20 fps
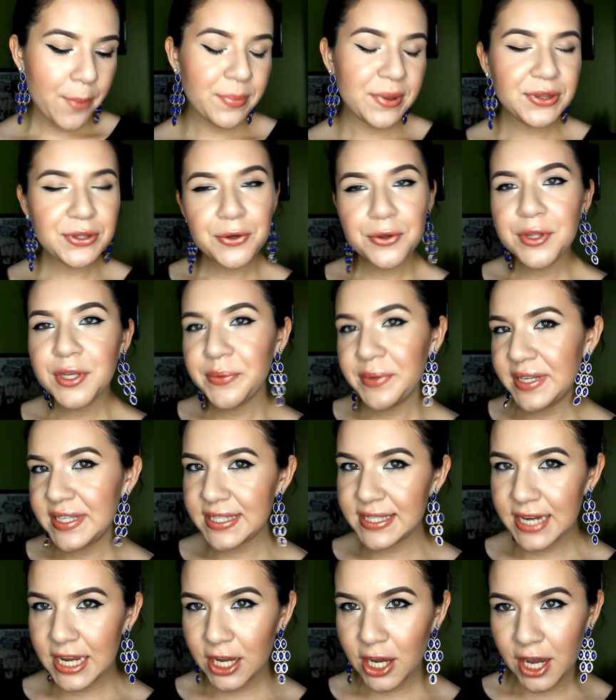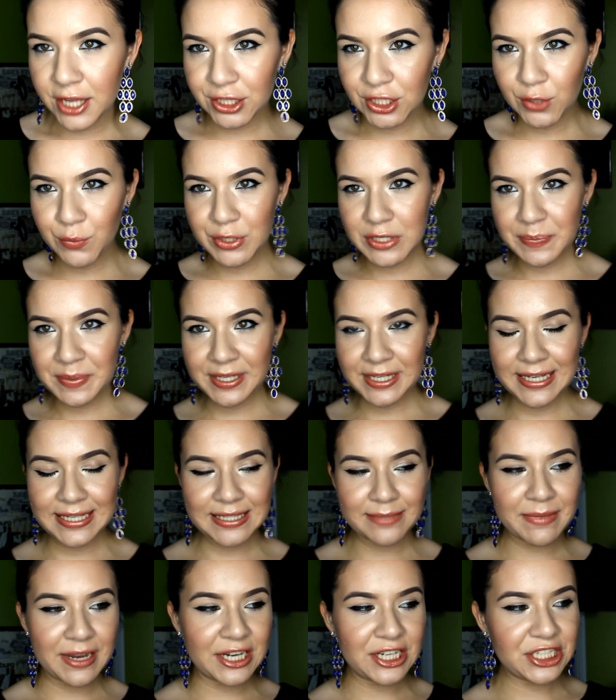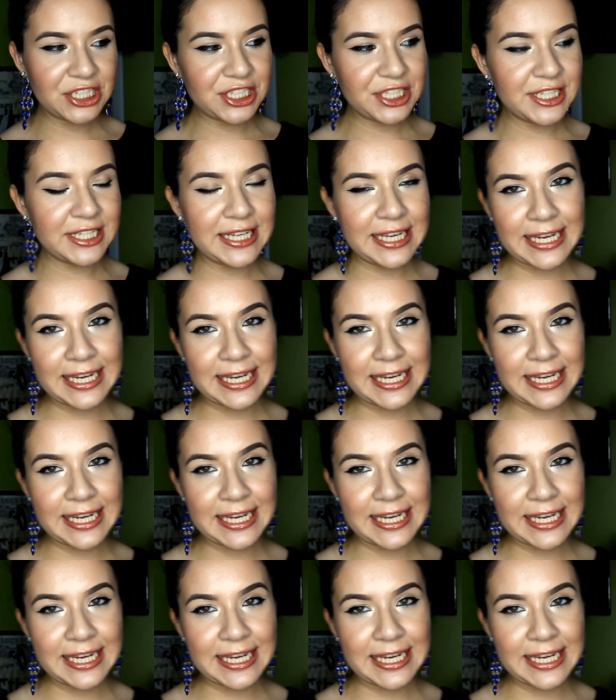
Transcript: but the only reason I got them was because I'm actually